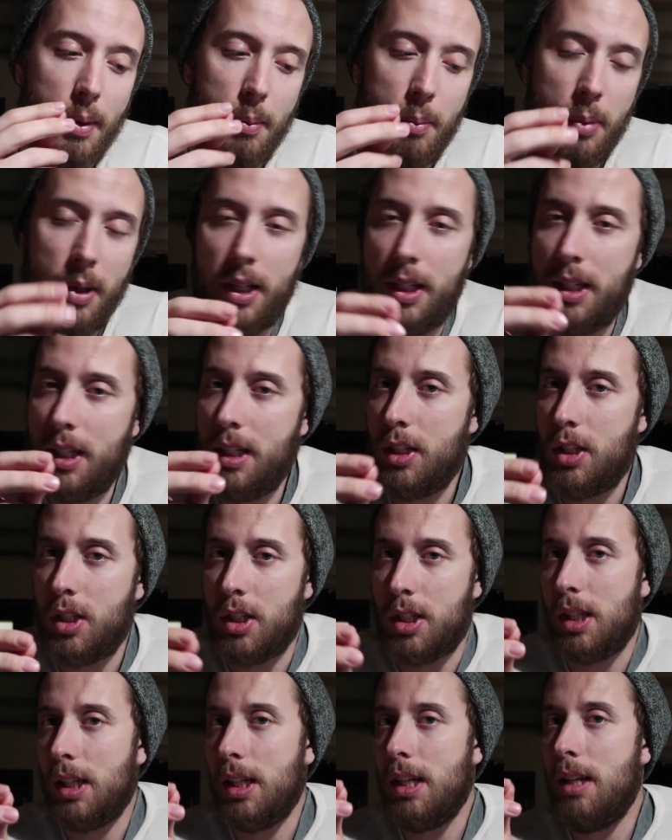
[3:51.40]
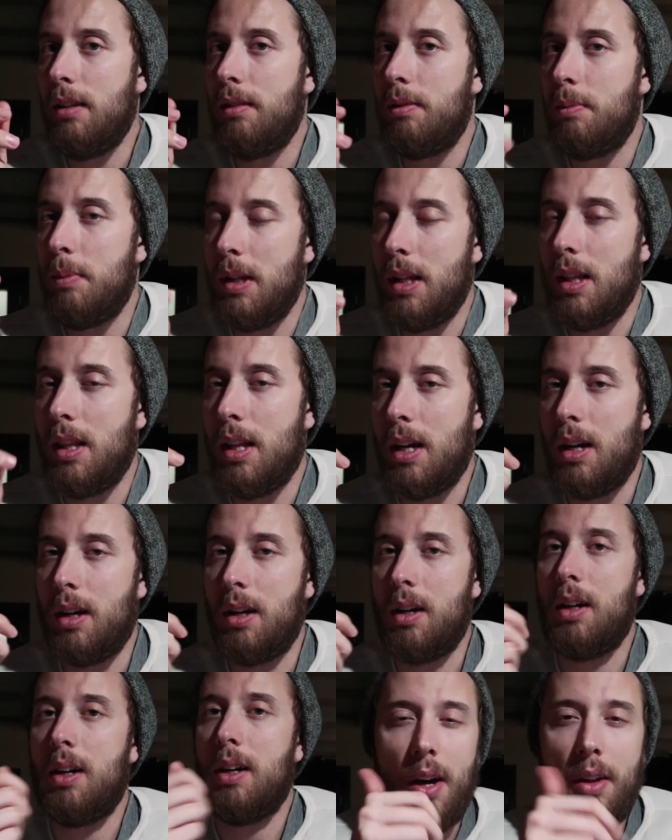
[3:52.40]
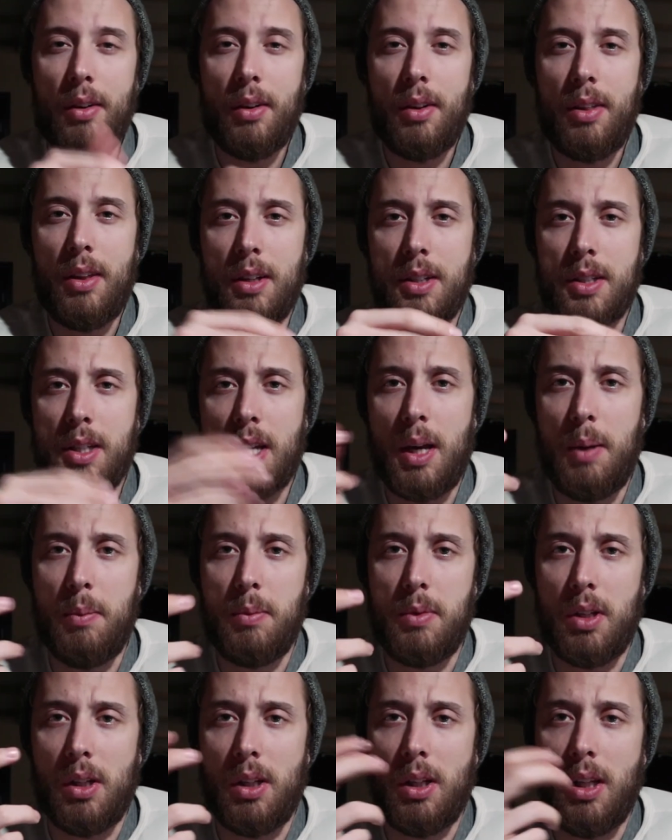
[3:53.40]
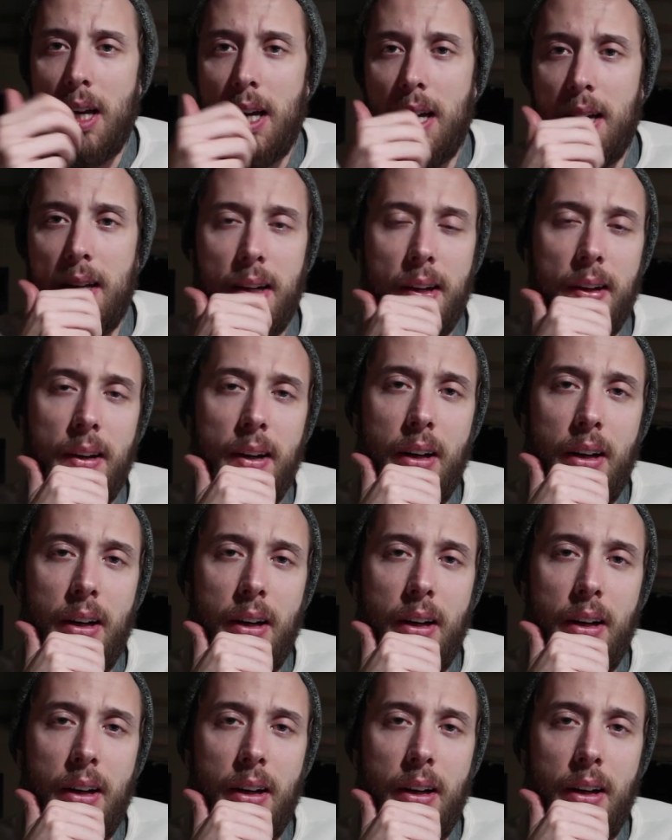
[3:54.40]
But it didn't just leave me there. Other things came to light.